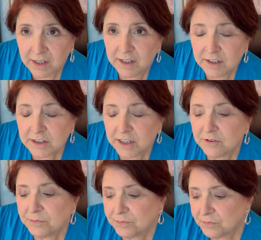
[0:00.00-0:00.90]

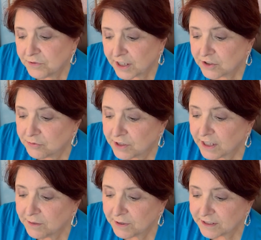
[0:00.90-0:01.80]
So that's what
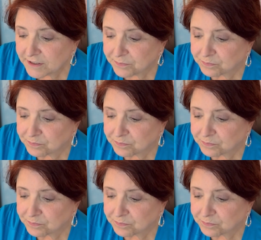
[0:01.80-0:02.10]
that means.